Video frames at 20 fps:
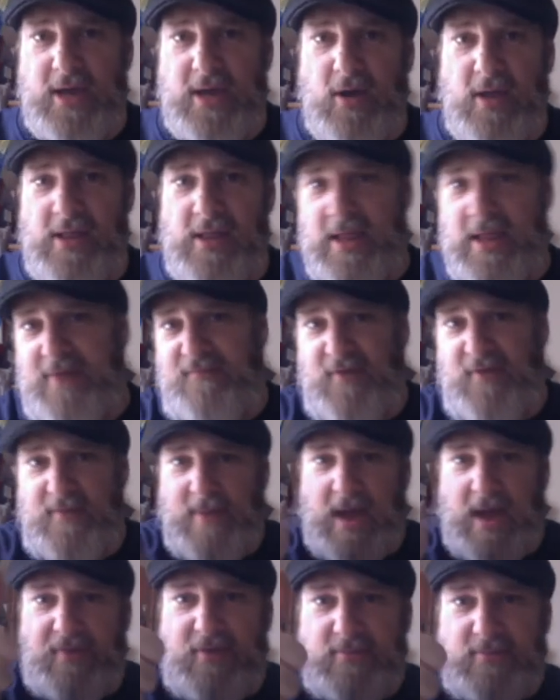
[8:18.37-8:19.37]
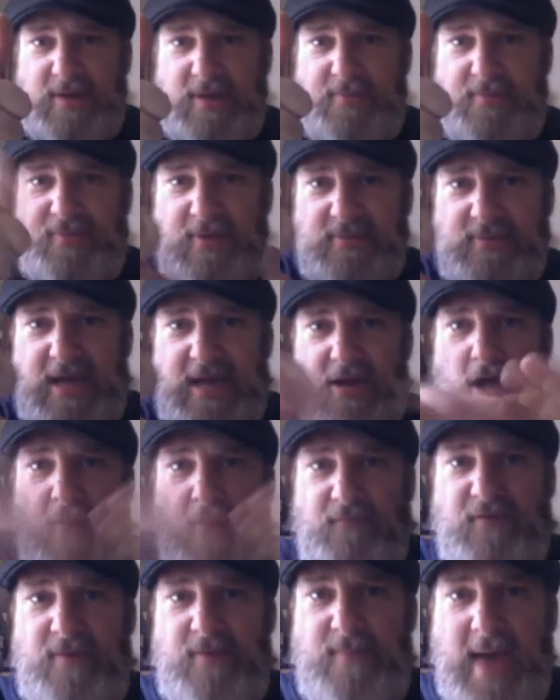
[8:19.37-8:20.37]
Go ahead and leave feedback. Thumbs up, thumbs down. All
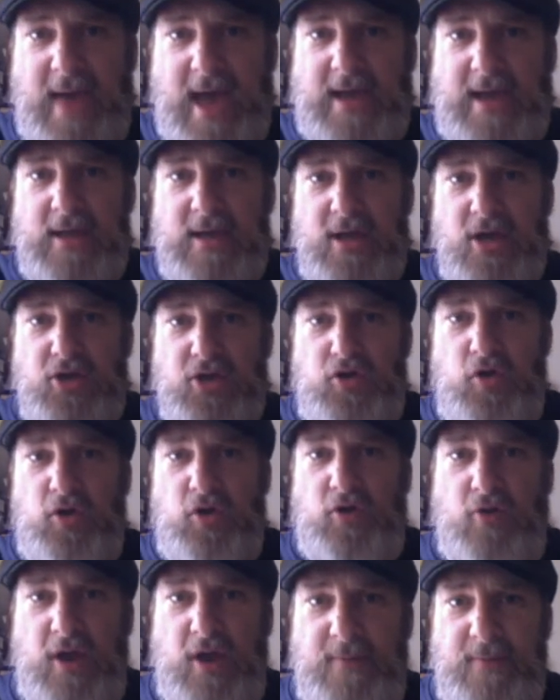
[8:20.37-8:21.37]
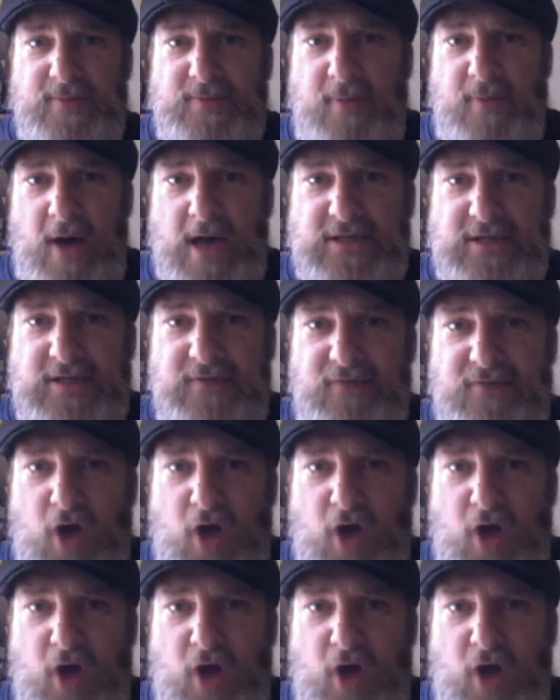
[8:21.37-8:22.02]
feedback to The Creep is positive.